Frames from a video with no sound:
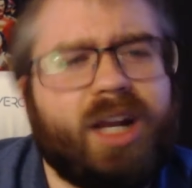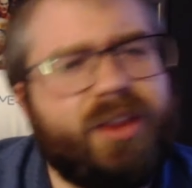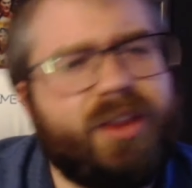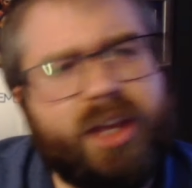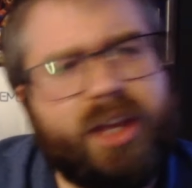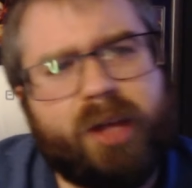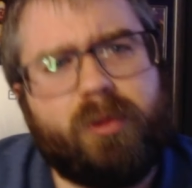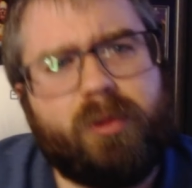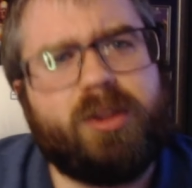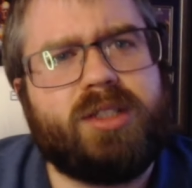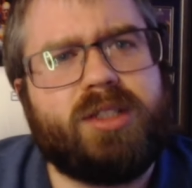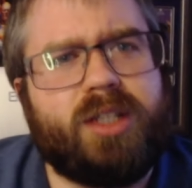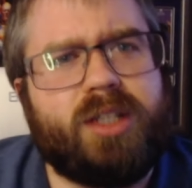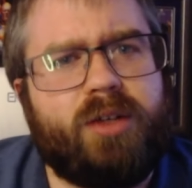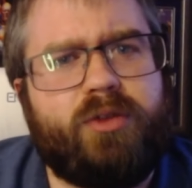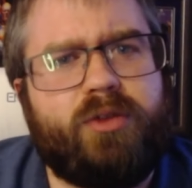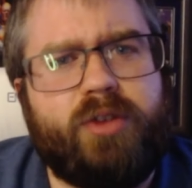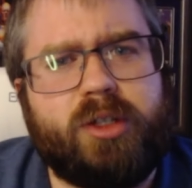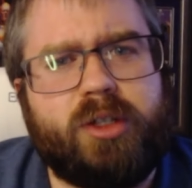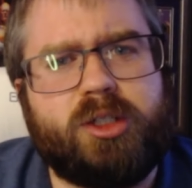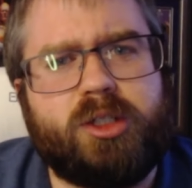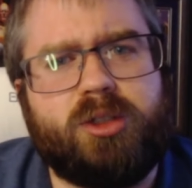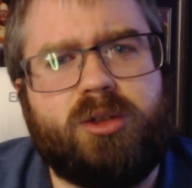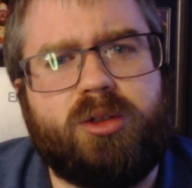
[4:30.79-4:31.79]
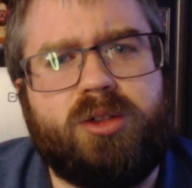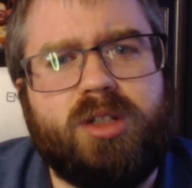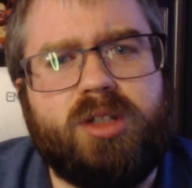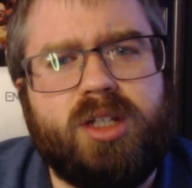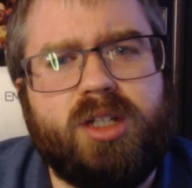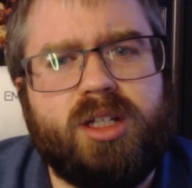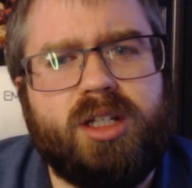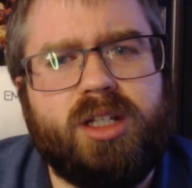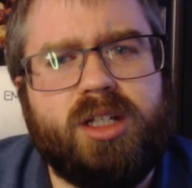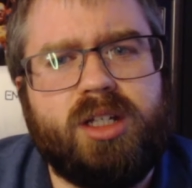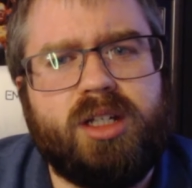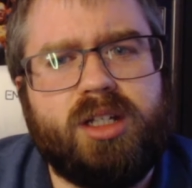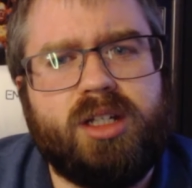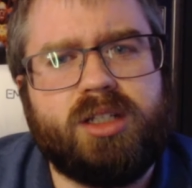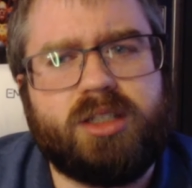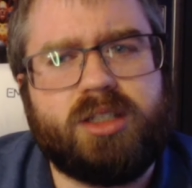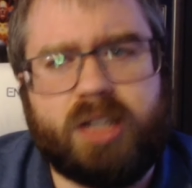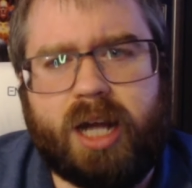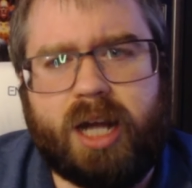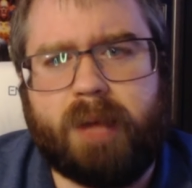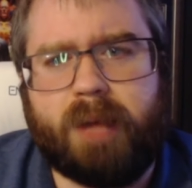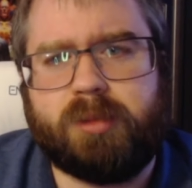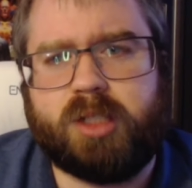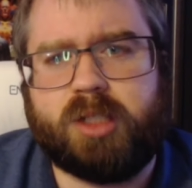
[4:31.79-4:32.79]
I think it was an official
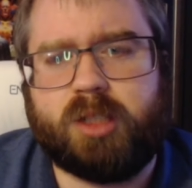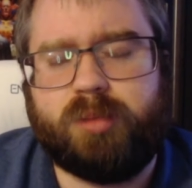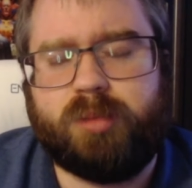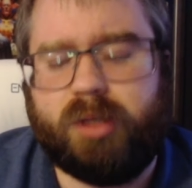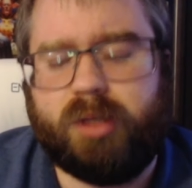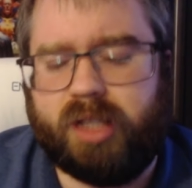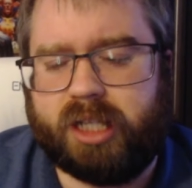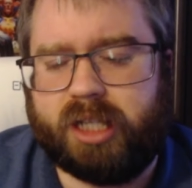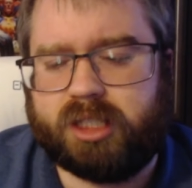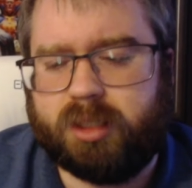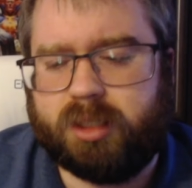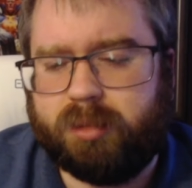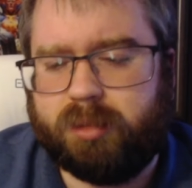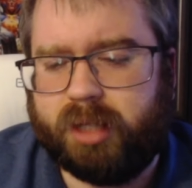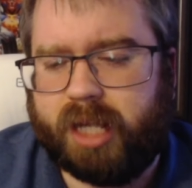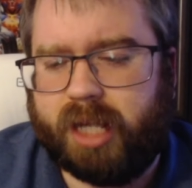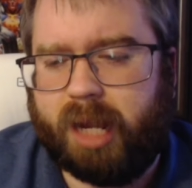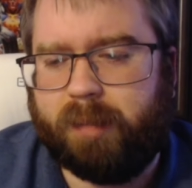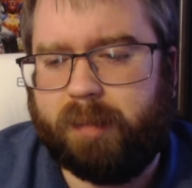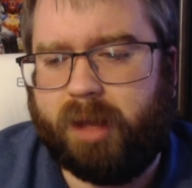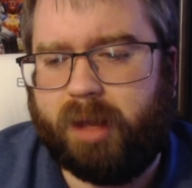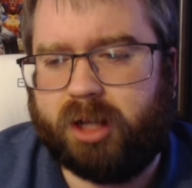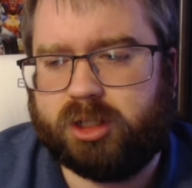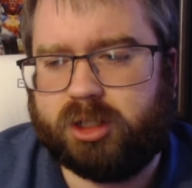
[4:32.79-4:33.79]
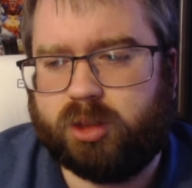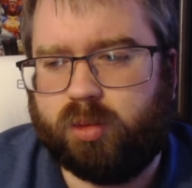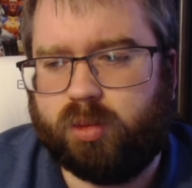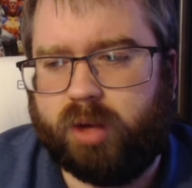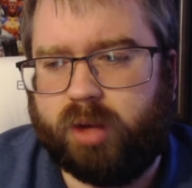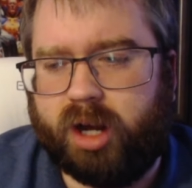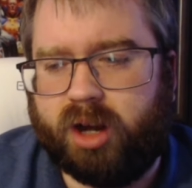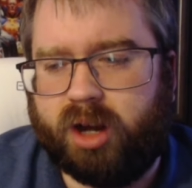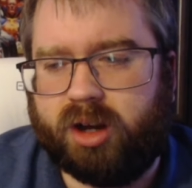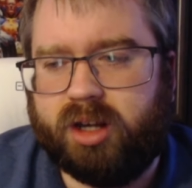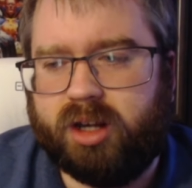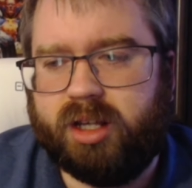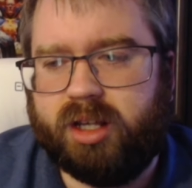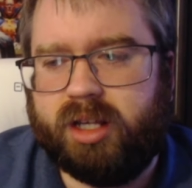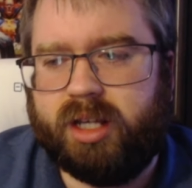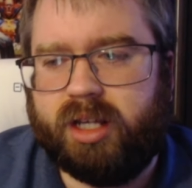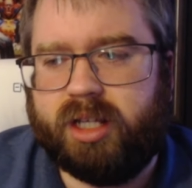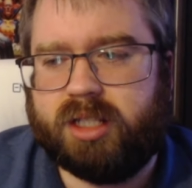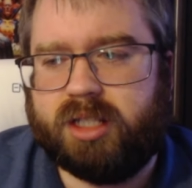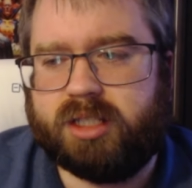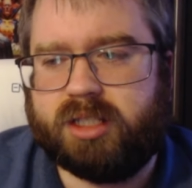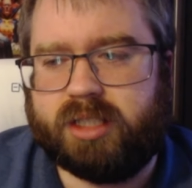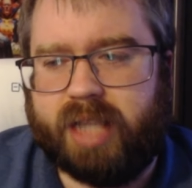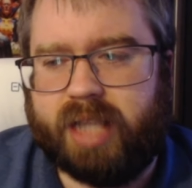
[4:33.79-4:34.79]
synopsis, but like something came out to where
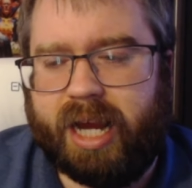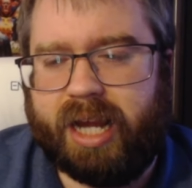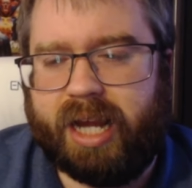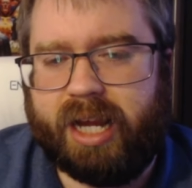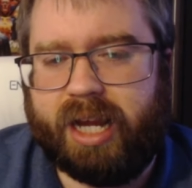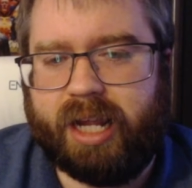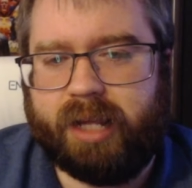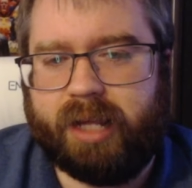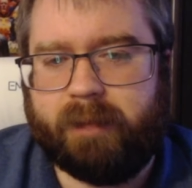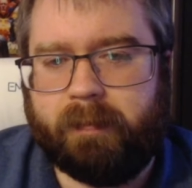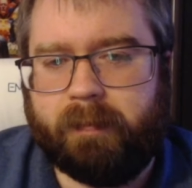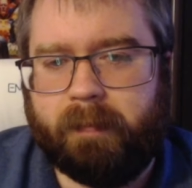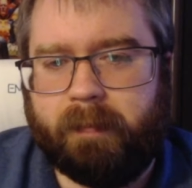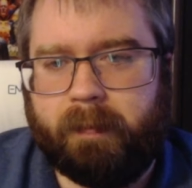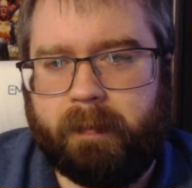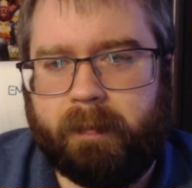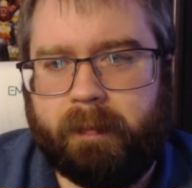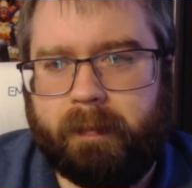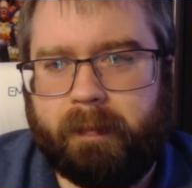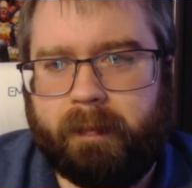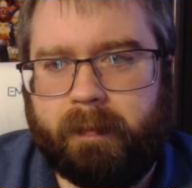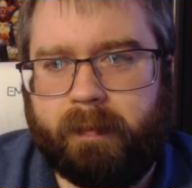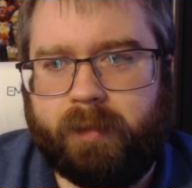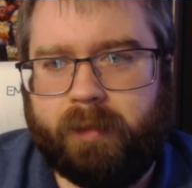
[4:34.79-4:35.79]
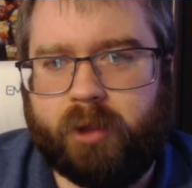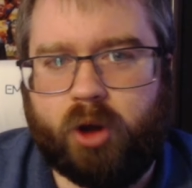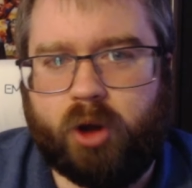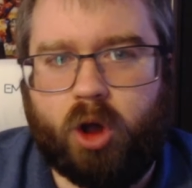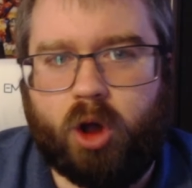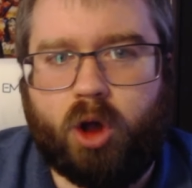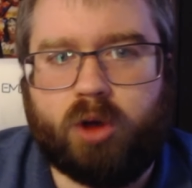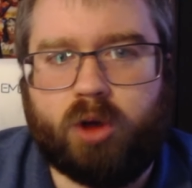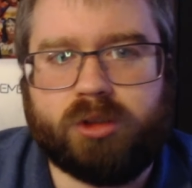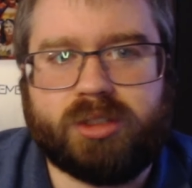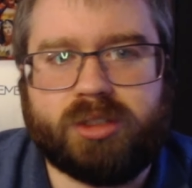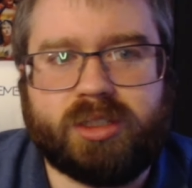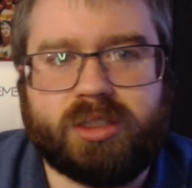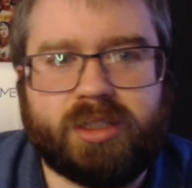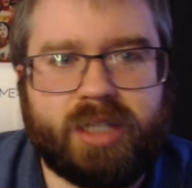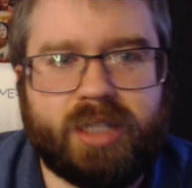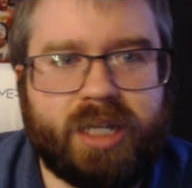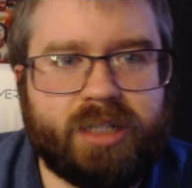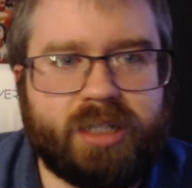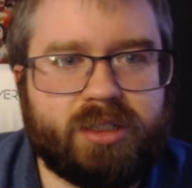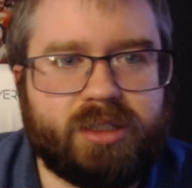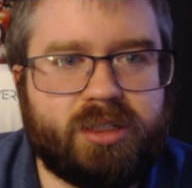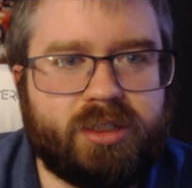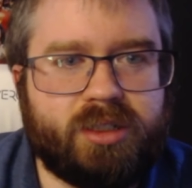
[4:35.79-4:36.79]
stating they're all
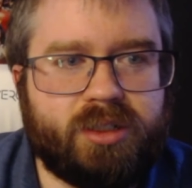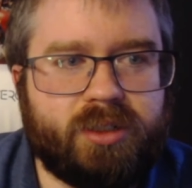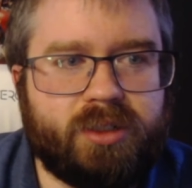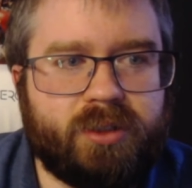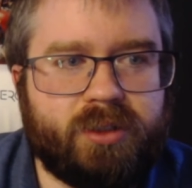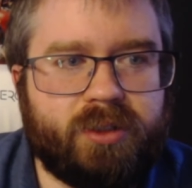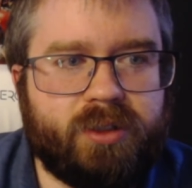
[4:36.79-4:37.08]
sent